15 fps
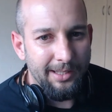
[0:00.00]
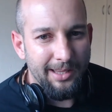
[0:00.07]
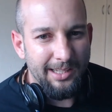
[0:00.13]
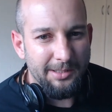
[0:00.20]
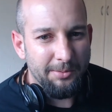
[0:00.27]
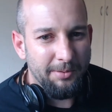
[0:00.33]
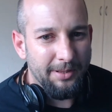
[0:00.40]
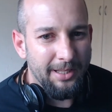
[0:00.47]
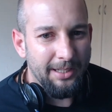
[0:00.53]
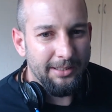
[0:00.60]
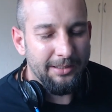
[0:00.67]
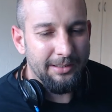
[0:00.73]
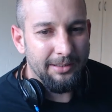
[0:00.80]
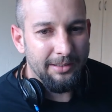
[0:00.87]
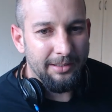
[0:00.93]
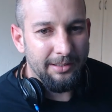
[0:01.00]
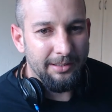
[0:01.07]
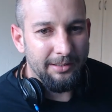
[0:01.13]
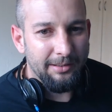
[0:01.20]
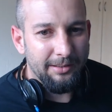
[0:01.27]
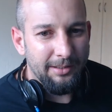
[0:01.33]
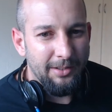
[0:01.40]
That's what that
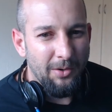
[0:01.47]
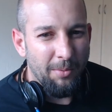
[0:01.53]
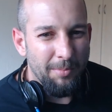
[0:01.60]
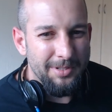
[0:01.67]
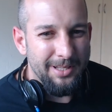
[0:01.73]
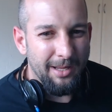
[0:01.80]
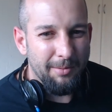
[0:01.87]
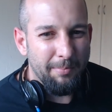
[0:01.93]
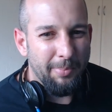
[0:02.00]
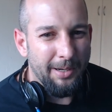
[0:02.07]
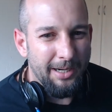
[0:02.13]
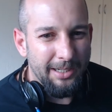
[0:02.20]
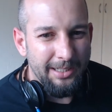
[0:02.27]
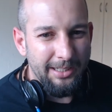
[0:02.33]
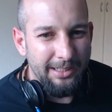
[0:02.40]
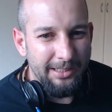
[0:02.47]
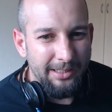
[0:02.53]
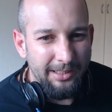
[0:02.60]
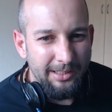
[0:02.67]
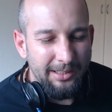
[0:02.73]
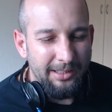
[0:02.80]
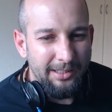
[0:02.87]
almost like piney
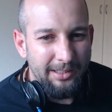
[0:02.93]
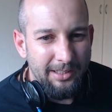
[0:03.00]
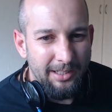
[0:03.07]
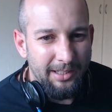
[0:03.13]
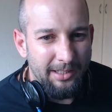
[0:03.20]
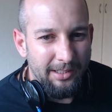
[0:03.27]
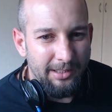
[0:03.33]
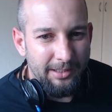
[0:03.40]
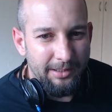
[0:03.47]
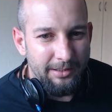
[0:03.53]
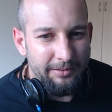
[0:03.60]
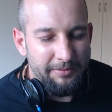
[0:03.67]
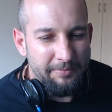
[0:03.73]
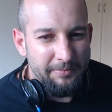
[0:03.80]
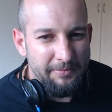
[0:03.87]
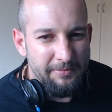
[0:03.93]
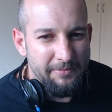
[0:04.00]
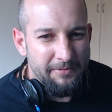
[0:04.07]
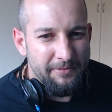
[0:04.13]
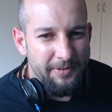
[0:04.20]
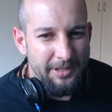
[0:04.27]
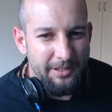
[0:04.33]

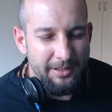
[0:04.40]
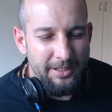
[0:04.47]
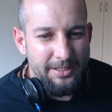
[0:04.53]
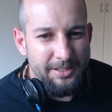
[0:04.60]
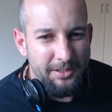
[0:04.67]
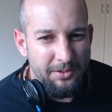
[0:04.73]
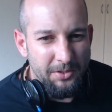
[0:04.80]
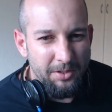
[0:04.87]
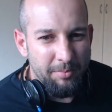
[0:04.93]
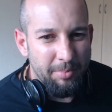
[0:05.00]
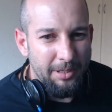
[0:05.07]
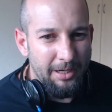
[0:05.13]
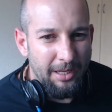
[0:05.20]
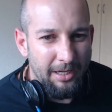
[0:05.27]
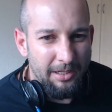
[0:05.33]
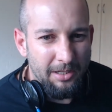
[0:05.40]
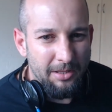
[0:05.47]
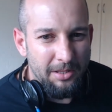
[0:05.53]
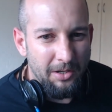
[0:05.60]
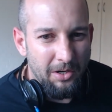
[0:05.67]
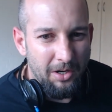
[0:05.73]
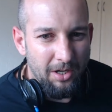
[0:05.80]
feel is. It could be like
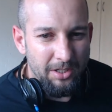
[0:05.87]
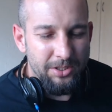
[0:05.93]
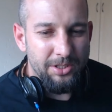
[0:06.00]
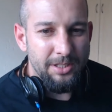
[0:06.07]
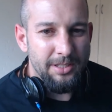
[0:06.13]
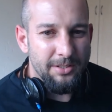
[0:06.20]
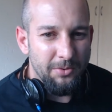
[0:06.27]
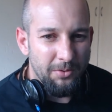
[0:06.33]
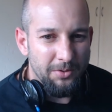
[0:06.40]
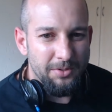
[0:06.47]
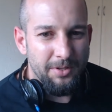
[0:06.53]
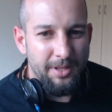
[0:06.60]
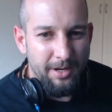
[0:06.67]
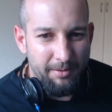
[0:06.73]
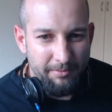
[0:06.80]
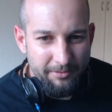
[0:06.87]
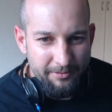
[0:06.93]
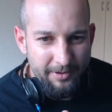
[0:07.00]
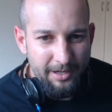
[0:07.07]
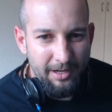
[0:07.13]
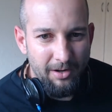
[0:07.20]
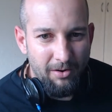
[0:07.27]
the harshness also that I'm
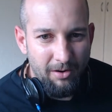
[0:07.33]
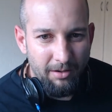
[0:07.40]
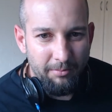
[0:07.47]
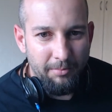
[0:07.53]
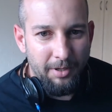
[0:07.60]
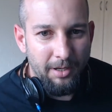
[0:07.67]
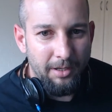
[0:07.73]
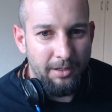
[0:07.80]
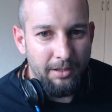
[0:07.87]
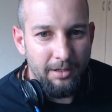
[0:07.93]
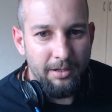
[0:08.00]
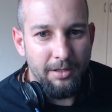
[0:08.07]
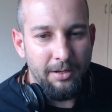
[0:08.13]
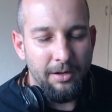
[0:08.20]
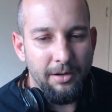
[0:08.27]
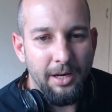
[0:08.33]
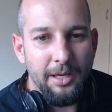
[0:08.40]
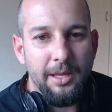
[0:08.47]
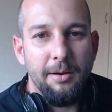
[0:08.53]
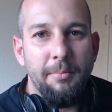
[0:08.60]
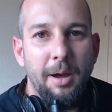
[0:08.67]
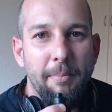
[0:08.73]
feeling on my,
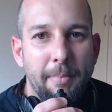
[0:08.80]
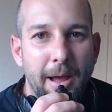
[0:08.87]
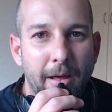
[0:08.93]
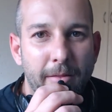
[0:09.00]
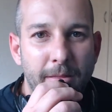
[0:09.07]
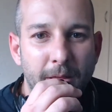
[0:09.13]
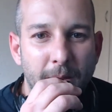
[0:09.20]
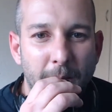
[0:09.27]
like in my mouth.